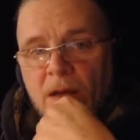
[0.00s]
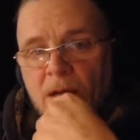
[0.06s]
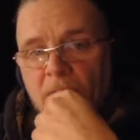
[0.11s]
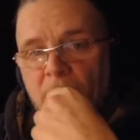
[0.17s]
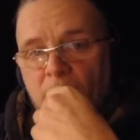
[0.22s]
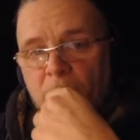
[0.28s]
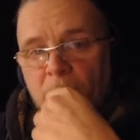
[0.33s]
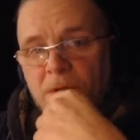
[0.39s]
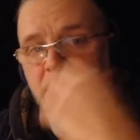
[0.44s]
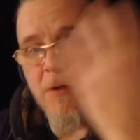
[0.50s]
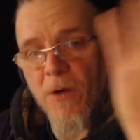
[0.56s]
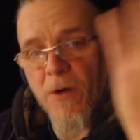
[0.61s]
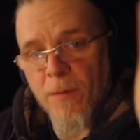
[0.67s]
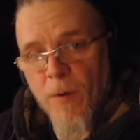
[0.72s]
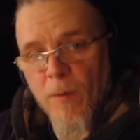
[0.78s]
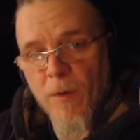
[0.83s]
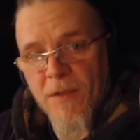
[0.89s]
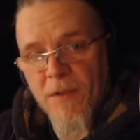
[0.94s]
with the
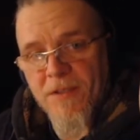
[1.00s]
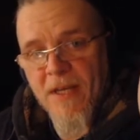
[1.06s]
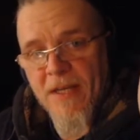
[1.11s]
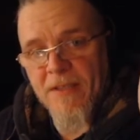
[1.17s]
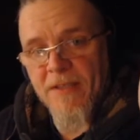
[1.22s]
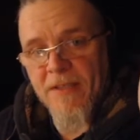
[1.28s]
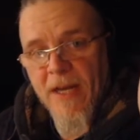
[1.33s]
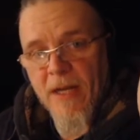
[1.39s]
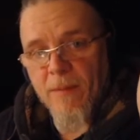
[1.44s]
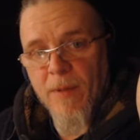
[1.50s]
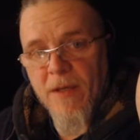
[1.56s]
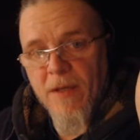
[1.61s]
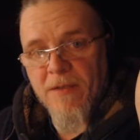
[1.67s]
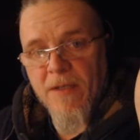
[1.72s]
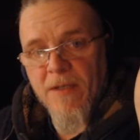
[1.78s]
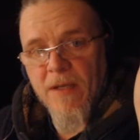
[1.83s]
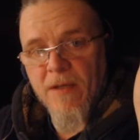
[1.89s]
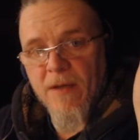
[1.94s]
normal multi-attack
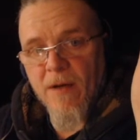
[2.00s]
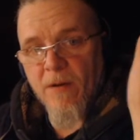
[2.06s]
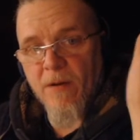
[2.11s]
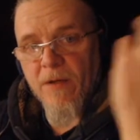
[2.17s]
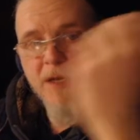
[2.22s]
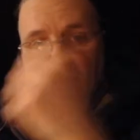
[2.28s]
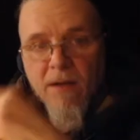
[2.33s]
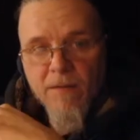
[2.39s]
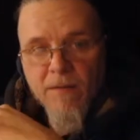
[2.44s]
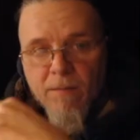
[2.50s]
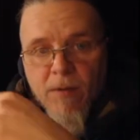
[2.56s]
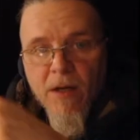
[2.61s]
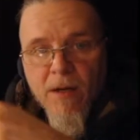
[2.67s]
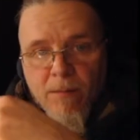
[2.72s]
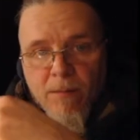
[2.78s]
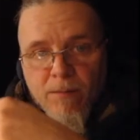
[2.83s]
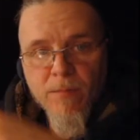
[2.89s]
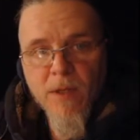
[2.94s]
penalty. Okay.
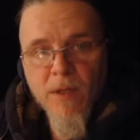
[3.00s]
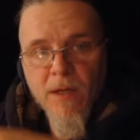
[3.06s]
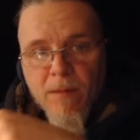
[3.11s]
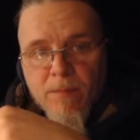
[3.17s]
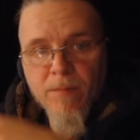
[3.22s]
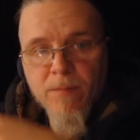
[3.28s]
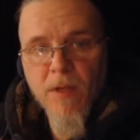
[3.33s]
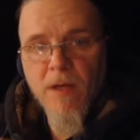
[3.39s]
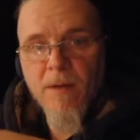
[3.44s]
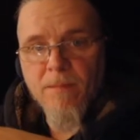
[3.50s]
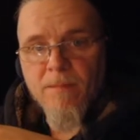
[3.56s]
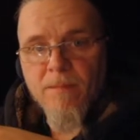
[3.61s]
Blah, blah, blah.